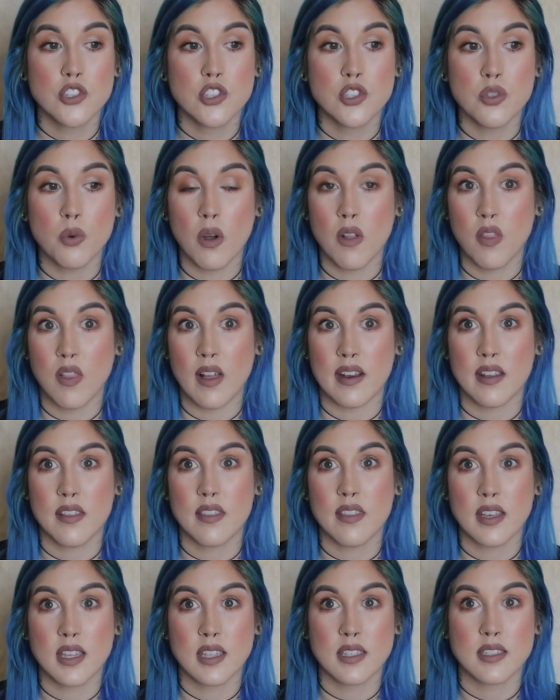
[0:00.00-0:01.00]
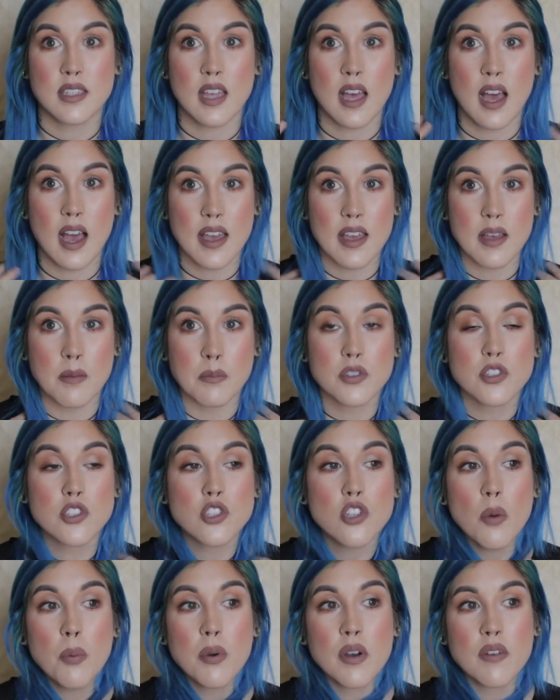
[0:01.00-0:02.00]
to a lot of things that I am
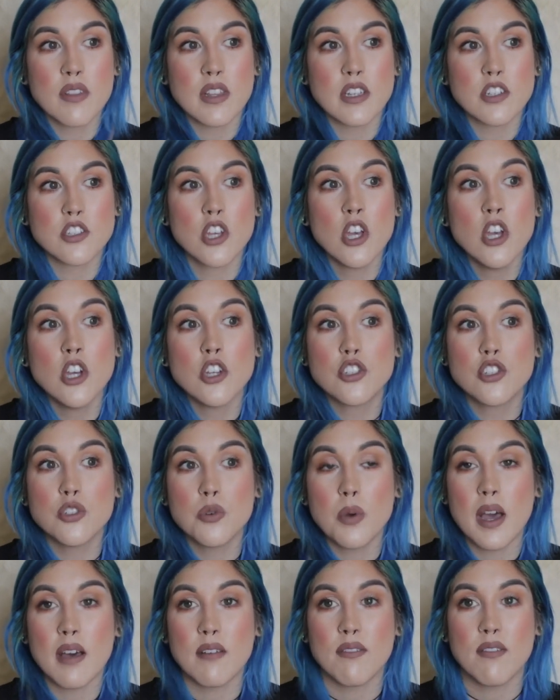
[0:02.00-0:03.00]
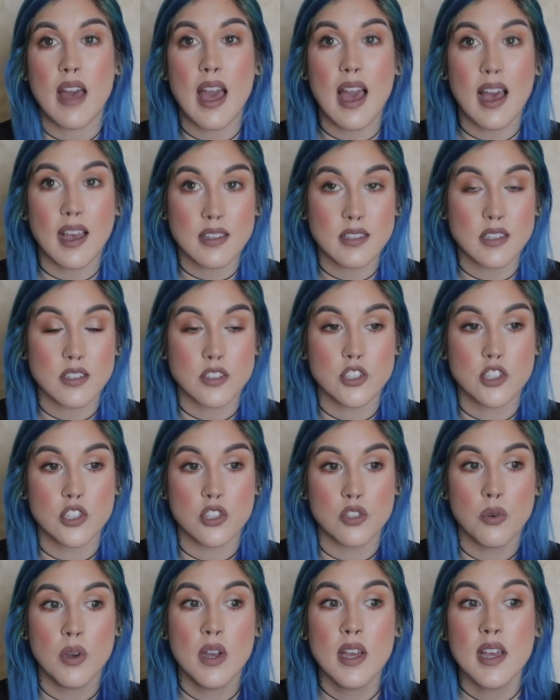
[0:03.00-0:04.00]
so privileged to have access
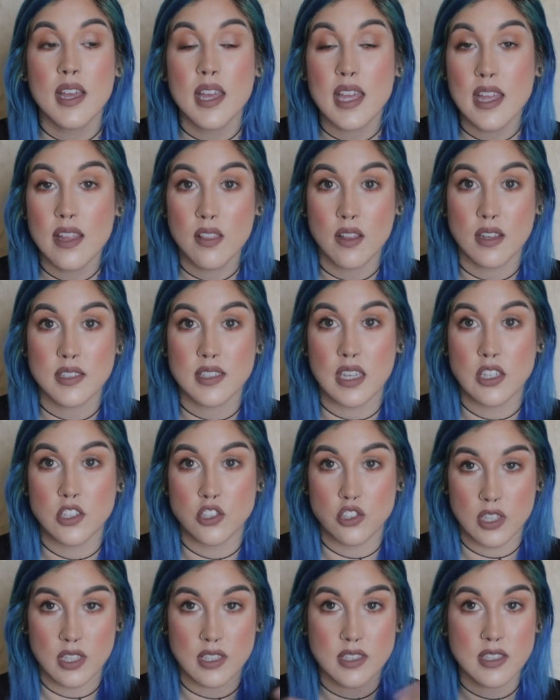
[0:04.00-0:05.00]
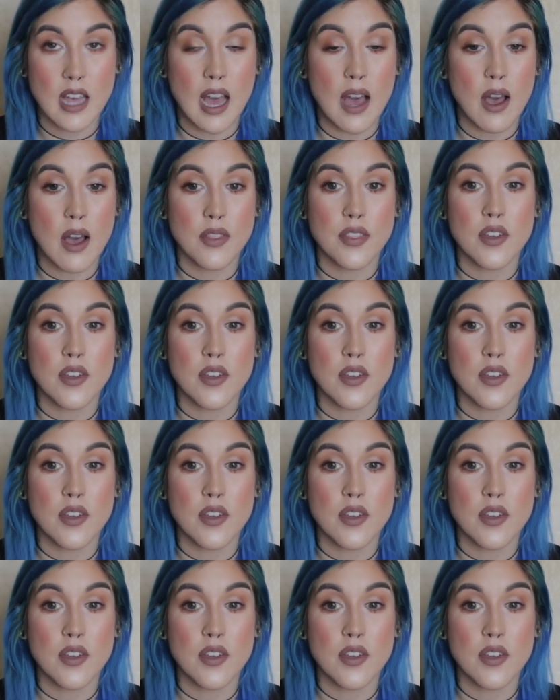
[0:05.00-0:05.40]
to in Los Angeles.